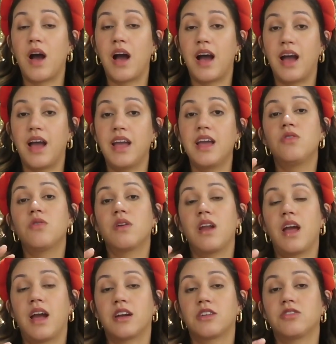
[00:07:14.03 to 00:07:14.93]
high, you
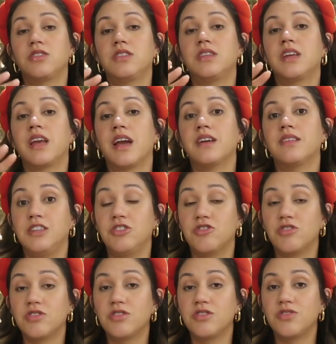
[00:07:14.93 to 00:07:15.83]
can actually get
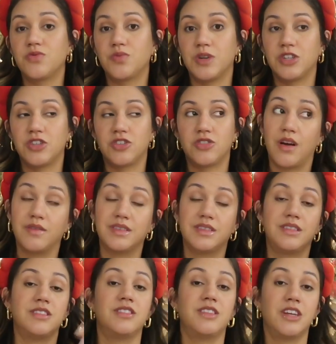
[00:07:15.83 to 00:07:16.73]
seizures, which
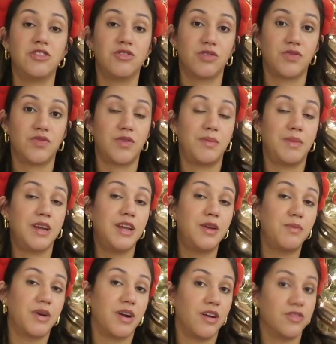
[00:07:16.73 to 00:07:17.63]
obviously is dangerous for me,
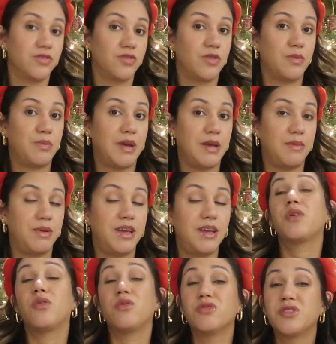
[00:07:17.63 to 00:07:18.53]
but also the baby.
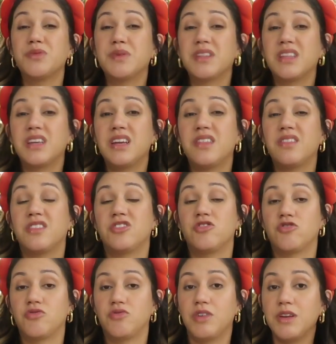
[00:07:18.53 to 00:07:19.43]
But ultimately, the
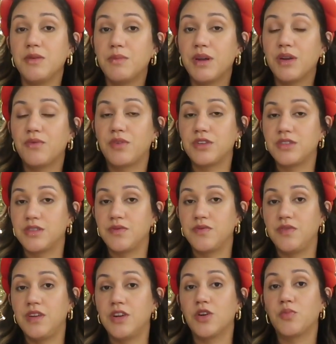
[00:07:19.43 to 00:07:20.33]
treatment for
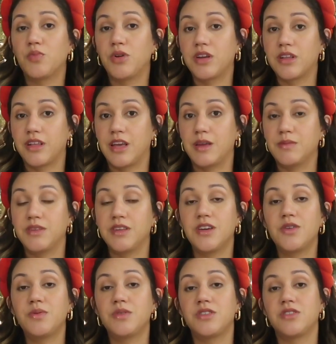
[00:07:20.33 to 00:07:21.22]
severe
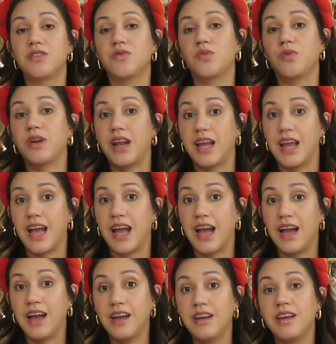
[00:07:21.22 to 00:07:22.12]
preeclampsia, which is what I
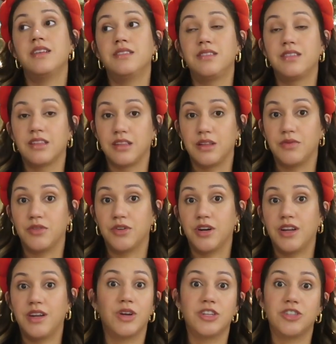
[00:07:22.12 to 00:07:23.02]
had, is
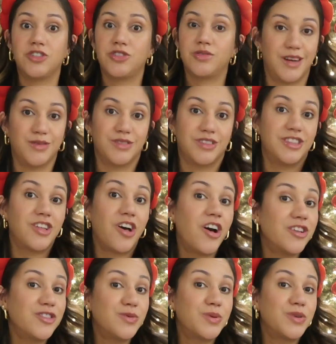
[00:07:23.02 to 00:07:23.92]
delivery, which I was in the
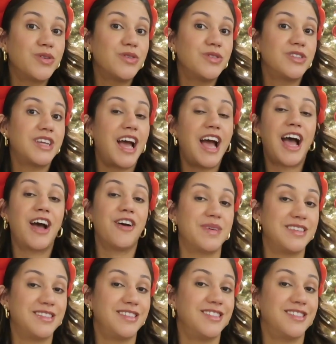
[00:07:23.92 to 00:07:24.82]
hospital to have
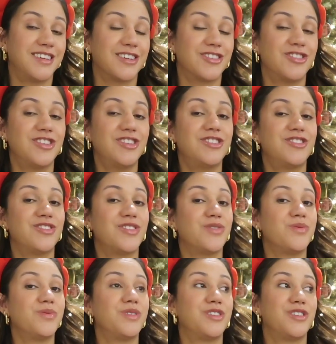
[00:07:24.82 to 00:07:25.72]
my C-section.
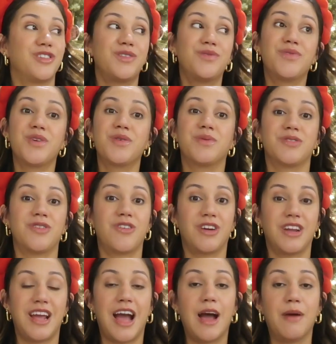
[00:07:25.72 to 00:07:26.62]
So the delivery was
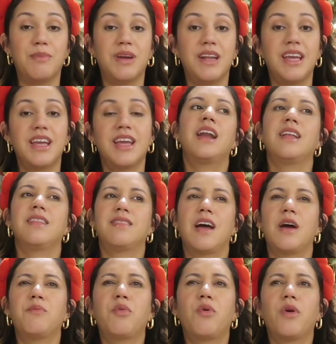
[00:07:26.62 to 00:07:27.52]
already happening. And at
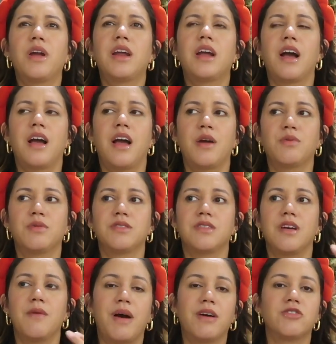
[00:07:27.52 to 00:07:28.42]
that point, I
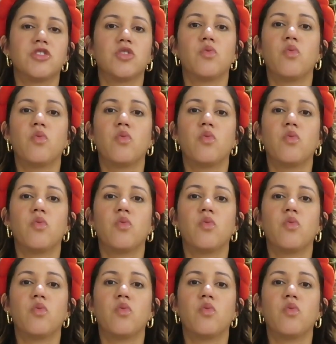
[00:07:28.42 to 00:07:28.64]
was about to